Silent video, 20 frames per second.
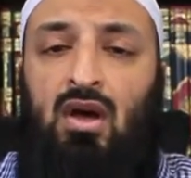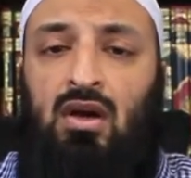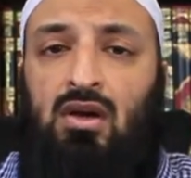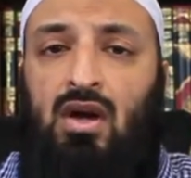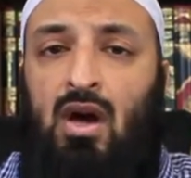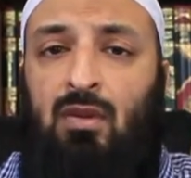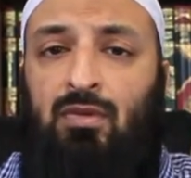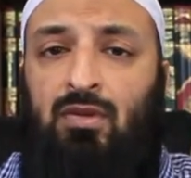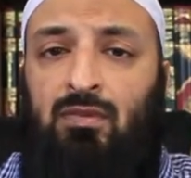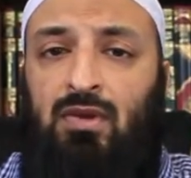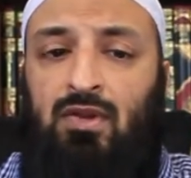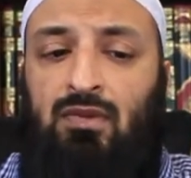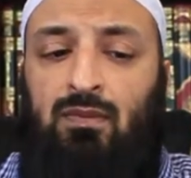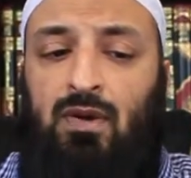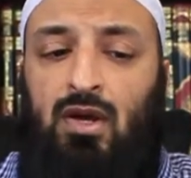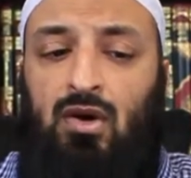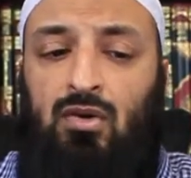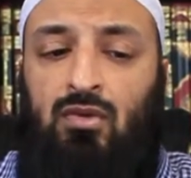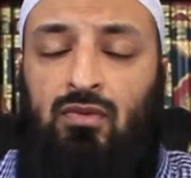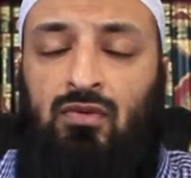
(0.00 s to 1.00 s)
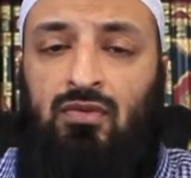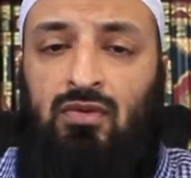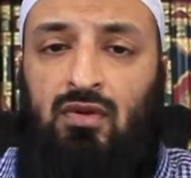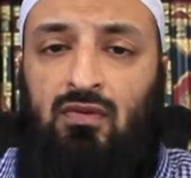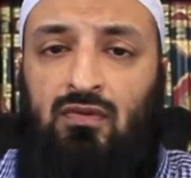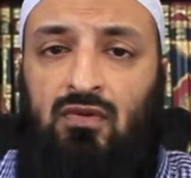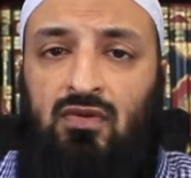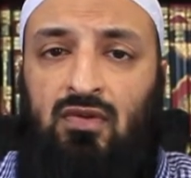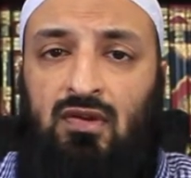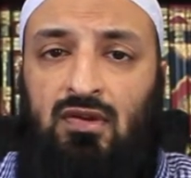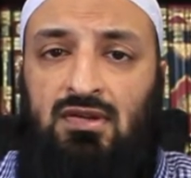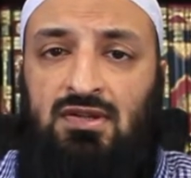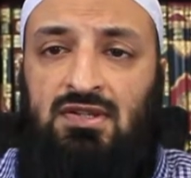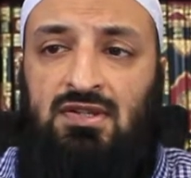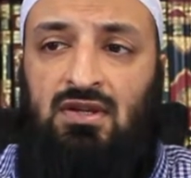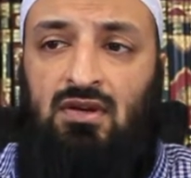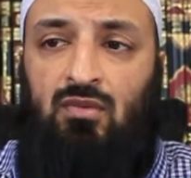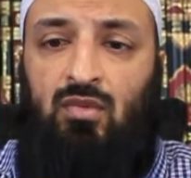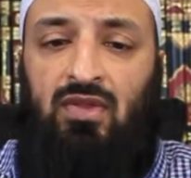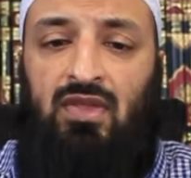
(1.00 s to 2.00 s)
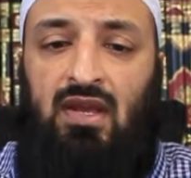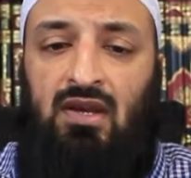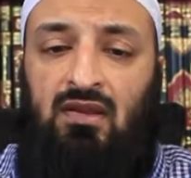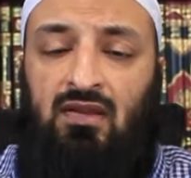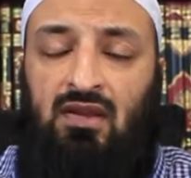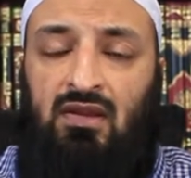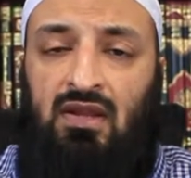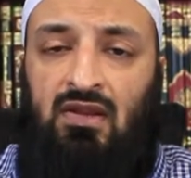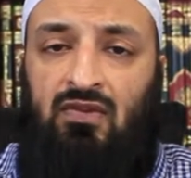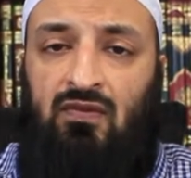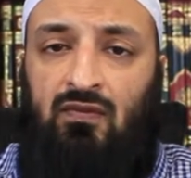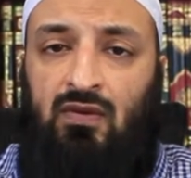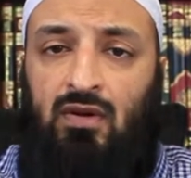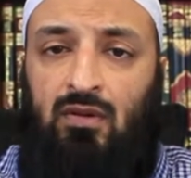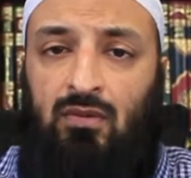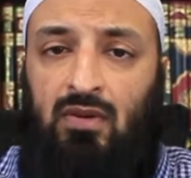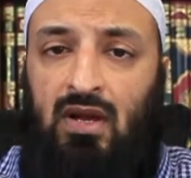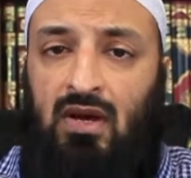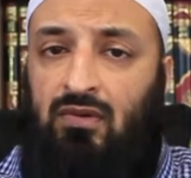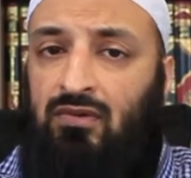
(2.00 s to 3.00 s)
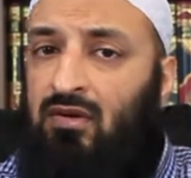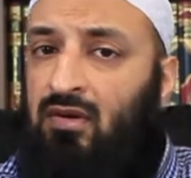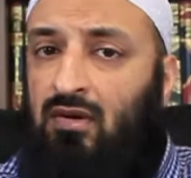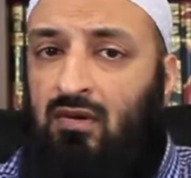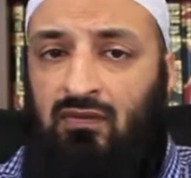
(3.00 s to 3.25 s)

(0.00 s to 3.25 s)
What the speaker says: complement my own services with anything that's available out there.